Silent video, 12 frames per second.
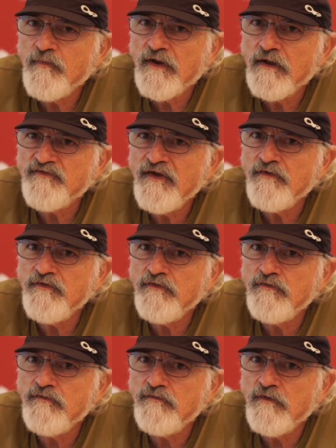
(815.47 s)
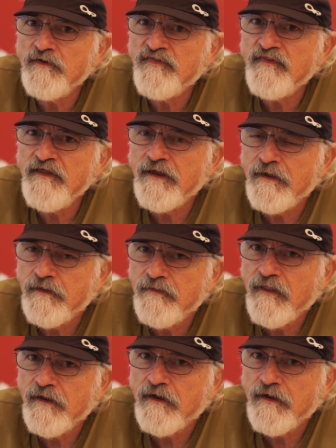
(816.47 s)
but I'll tell you a
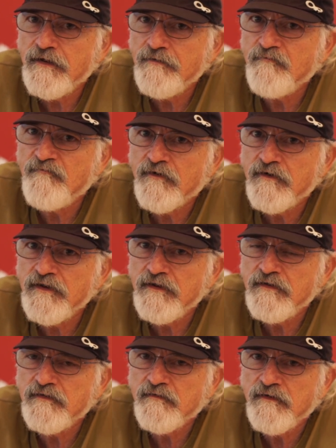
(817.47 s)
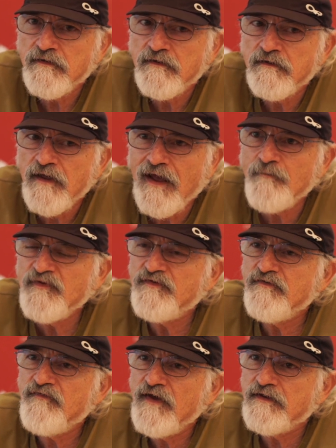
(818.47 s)
thing that I am very happy
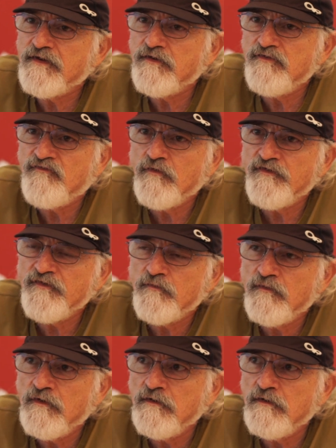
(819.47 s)
to have had the good fortune.